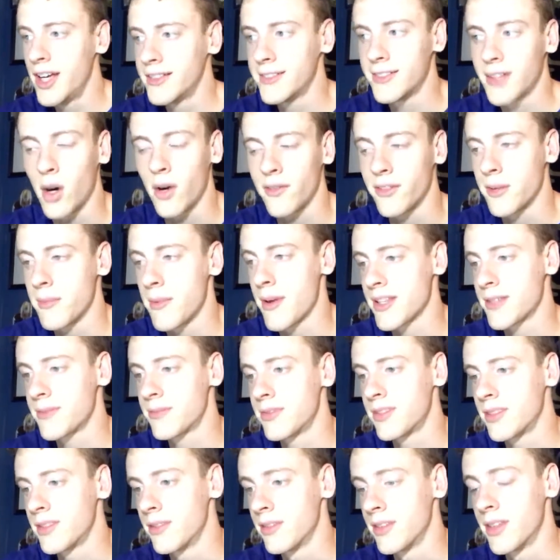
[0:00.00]
They don't
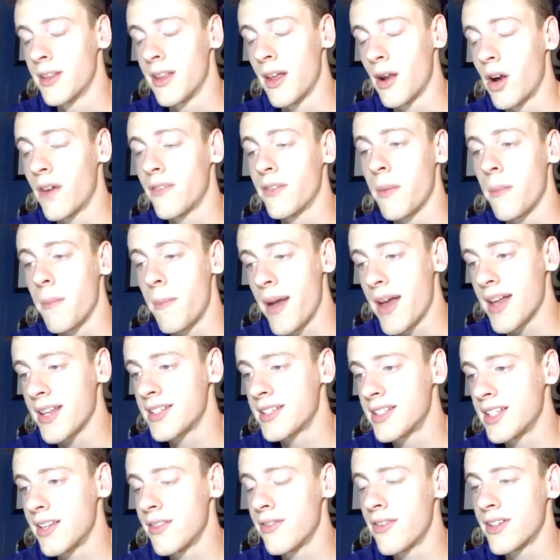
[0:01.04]
have the
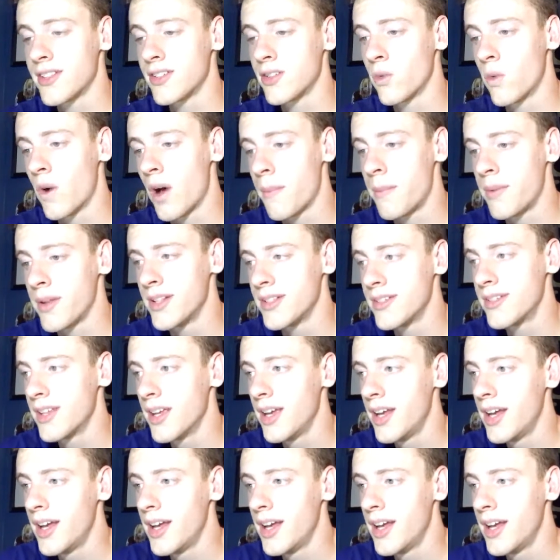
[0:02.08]
best defensive weapons.